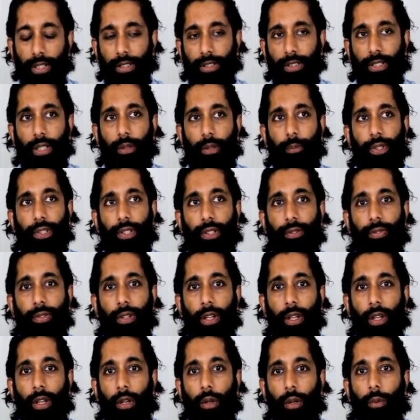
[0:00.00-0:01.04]
terms of
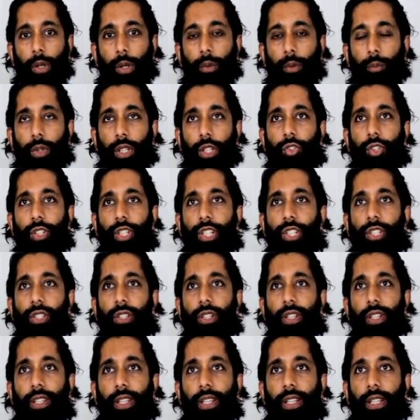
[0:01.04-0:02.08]
when we
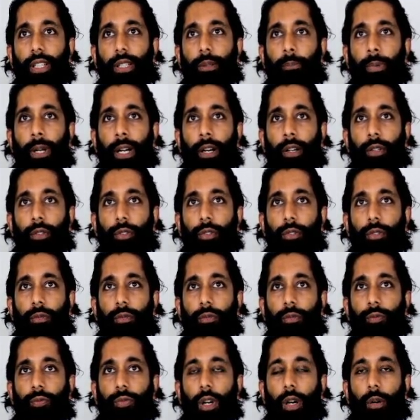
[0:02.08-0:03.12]
traditionally think about
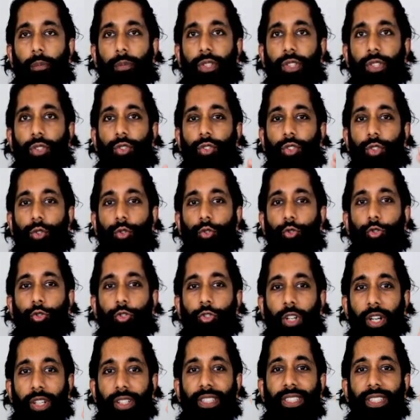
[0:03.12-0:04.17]
pharmaceutical
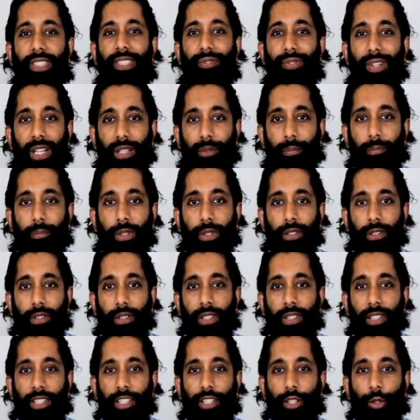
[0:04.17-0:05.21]
drug development,
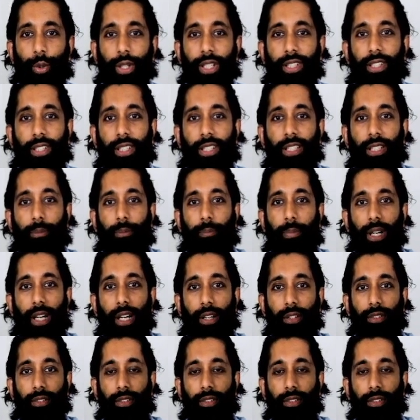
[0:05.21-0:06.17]
we think about